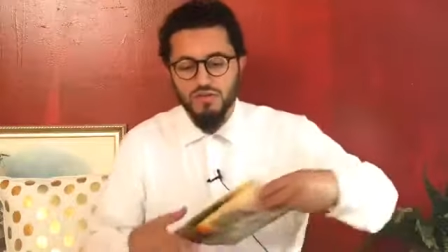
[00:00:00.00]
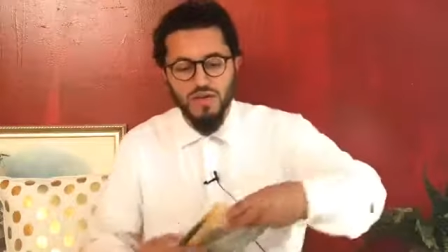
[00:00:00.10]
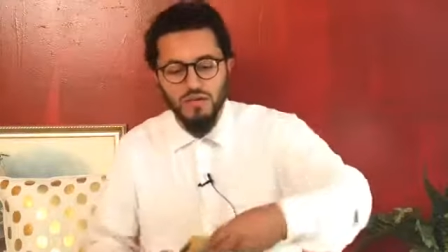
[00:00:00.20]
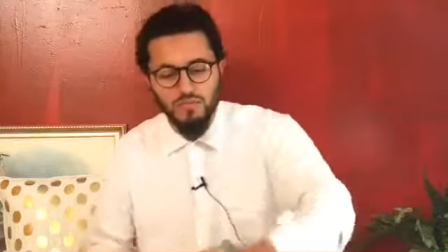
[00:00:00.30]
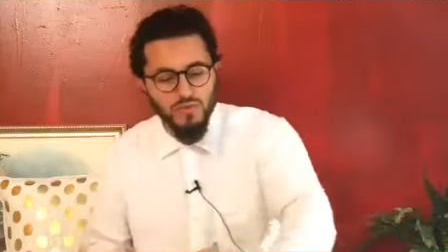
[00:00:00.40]

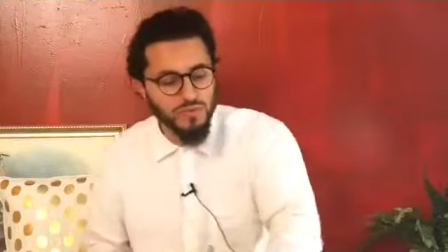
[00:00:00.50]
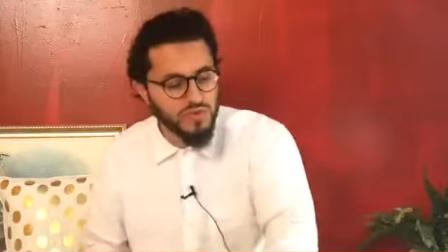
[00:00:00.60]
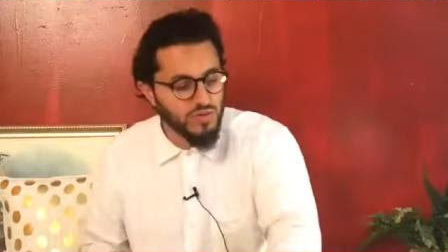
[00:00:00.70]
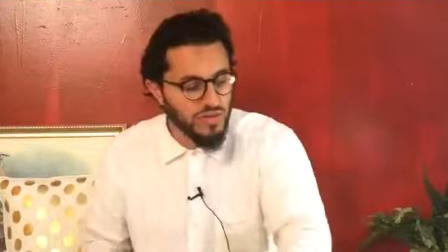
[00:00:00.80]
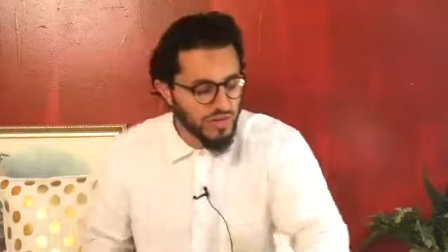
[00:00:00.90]
anymore
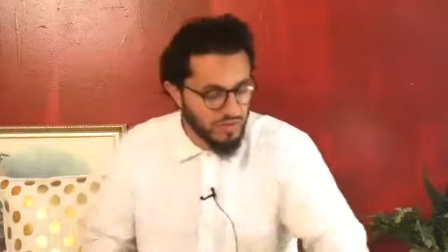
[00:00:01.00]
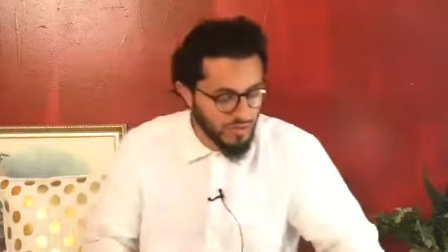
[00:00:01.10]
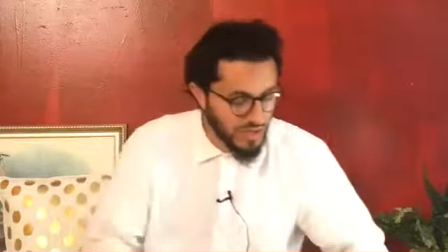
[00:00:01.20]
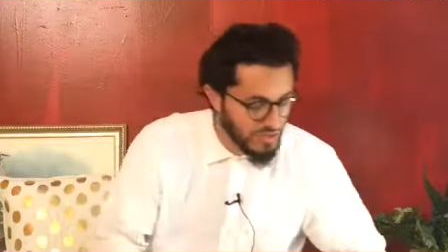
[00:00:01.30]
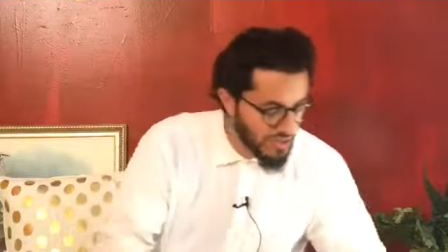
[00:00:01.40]
but you you
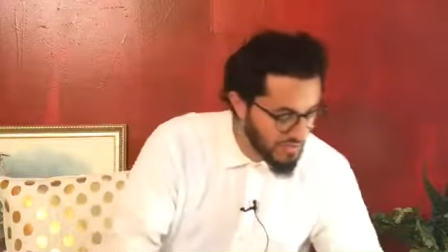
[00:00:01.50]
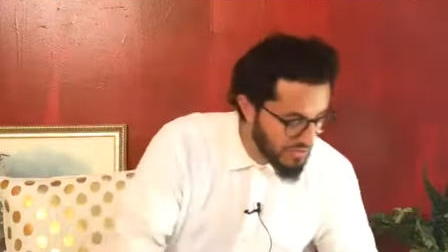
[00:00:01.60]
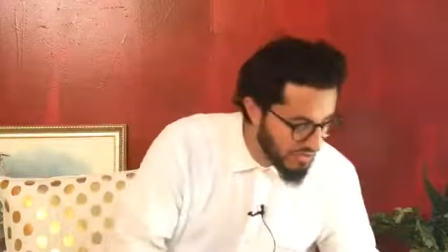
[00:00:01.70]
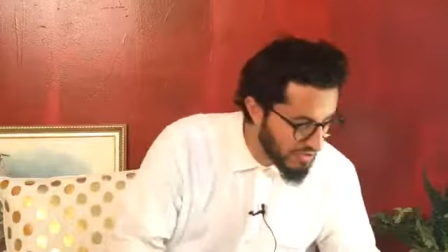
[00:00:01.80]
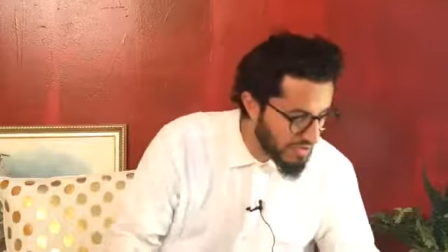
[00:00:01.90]
get the
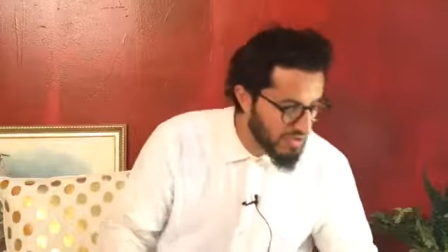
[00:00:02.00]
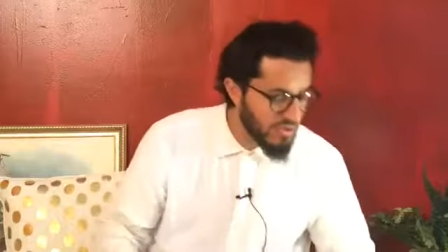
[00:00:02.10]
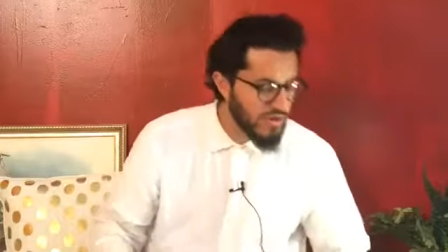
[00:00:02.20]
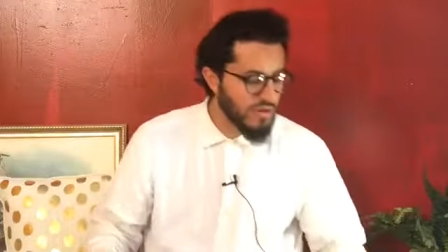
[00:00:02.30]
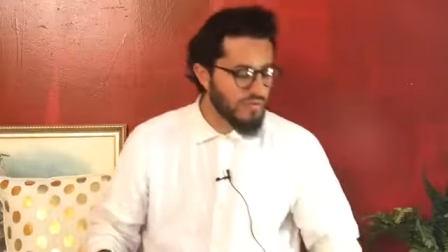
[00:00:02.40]
idea
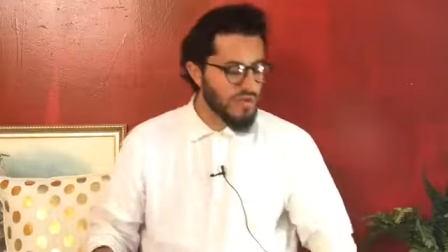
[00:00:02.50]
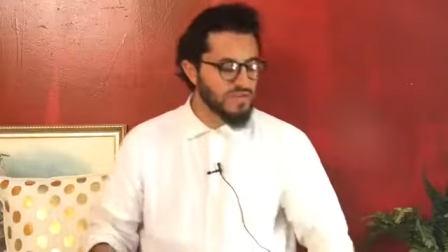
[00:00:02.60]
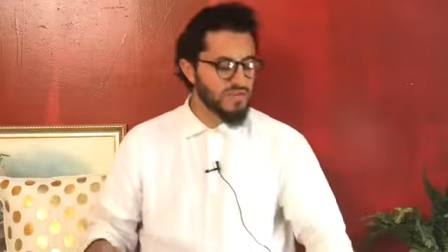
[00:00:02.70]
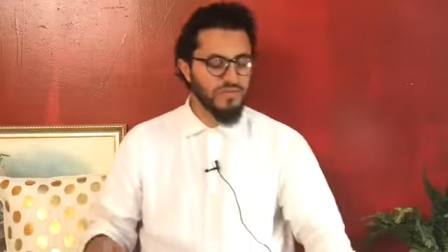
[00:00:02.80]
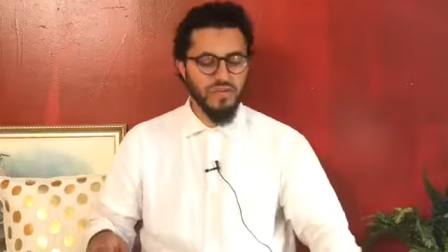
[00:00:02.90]
of a
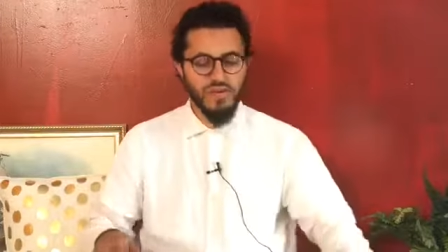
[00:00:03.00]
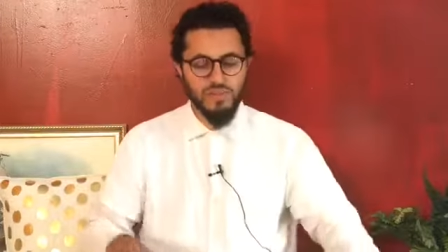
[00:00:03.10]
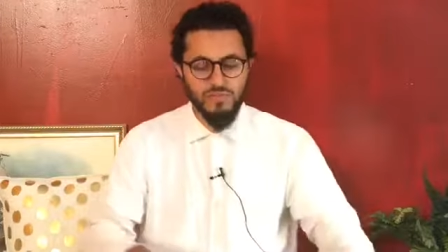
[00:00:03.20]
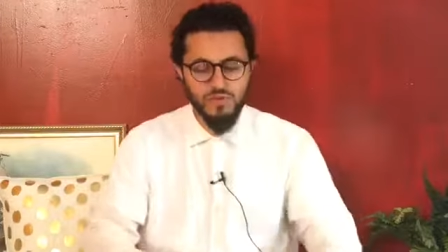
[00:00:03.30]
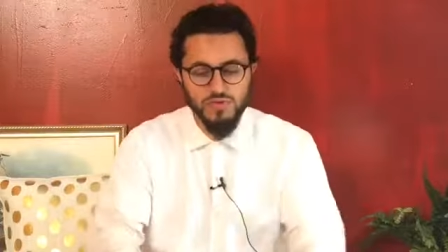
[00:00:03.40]
sifa and
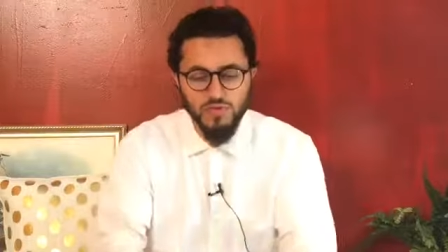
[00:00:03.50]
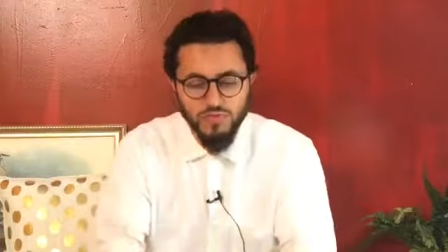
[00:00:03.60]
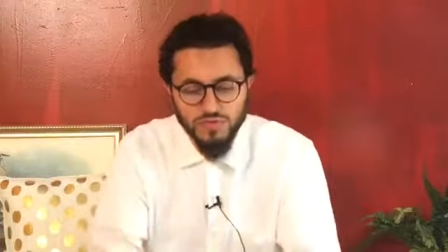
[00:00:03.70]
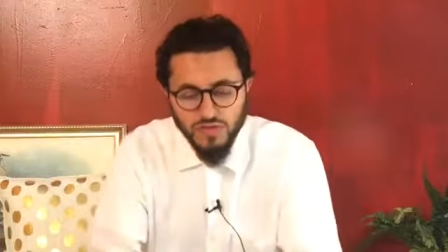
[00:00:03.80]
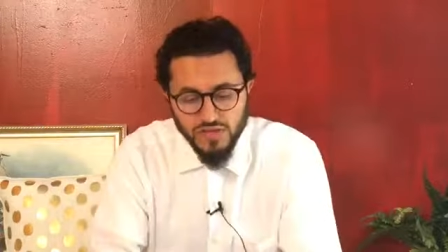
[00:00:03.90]
the
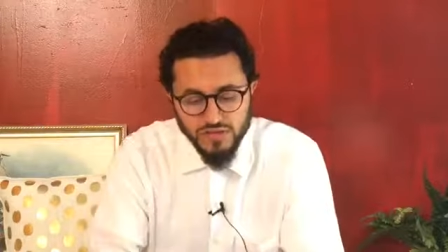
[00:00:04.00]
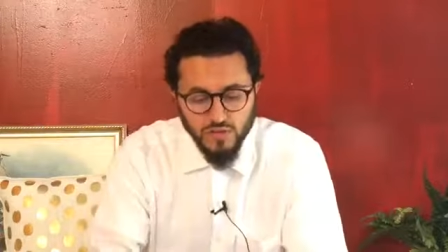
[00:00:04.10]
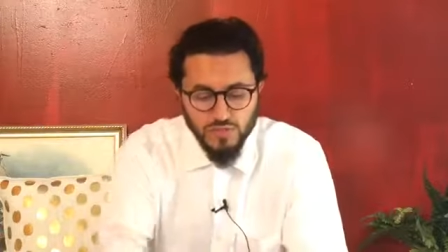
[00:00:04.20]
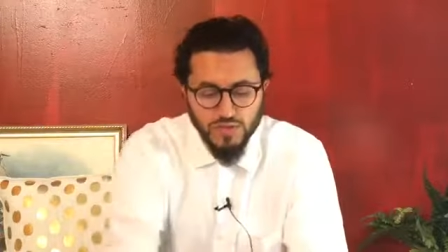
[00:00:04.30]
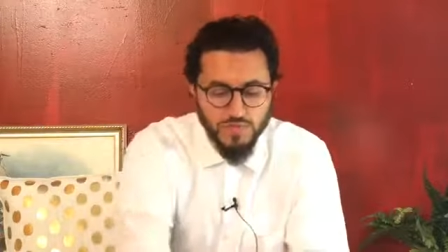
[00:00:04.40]
masuf so let's
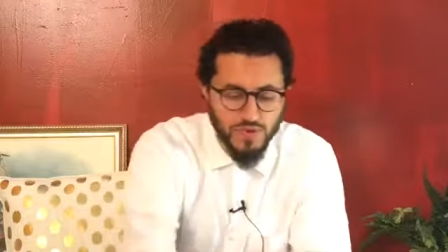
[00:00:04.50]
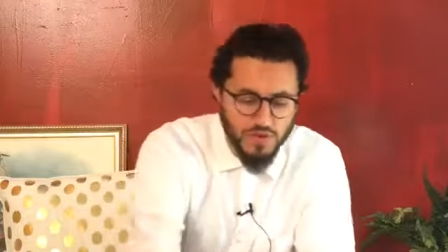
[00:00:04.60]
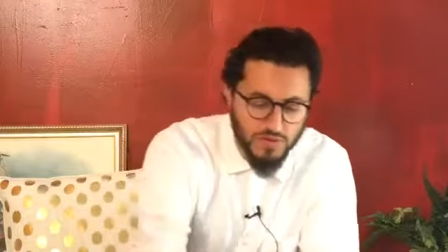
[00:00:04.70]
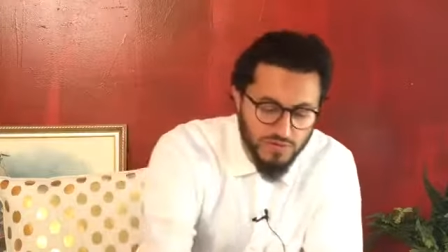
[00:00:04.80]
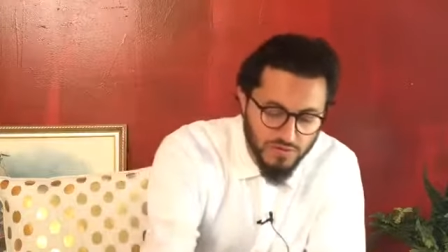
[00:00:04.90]
open up
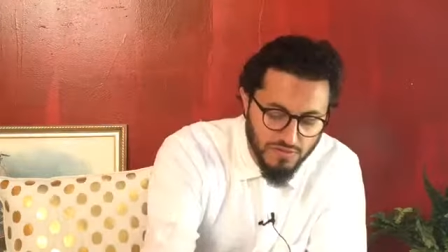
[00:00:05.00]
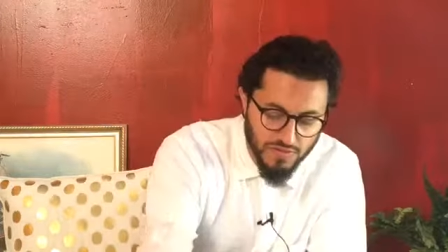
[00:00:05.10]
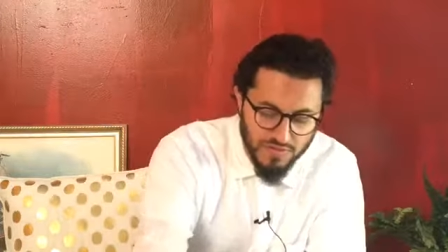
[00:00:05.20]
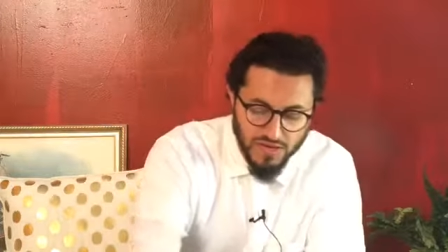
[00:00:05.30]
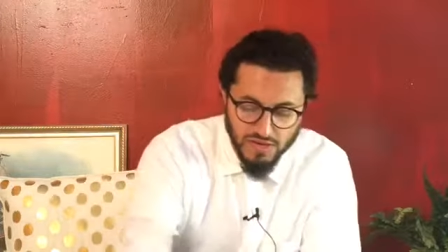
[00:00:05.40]
our
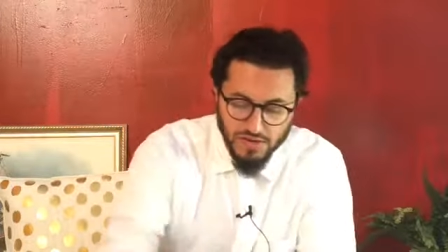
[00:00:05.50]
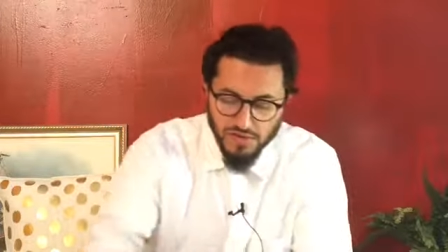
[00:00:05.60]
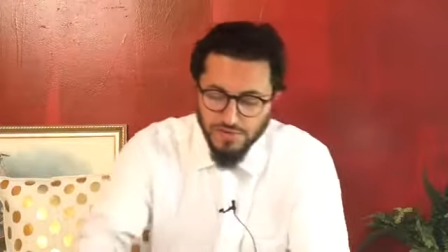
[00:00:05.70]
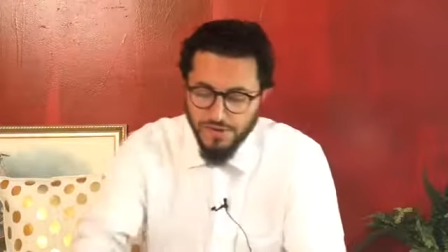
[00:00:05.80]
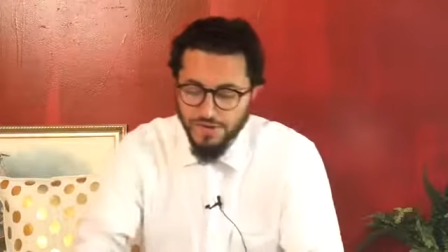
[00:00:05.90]
risala here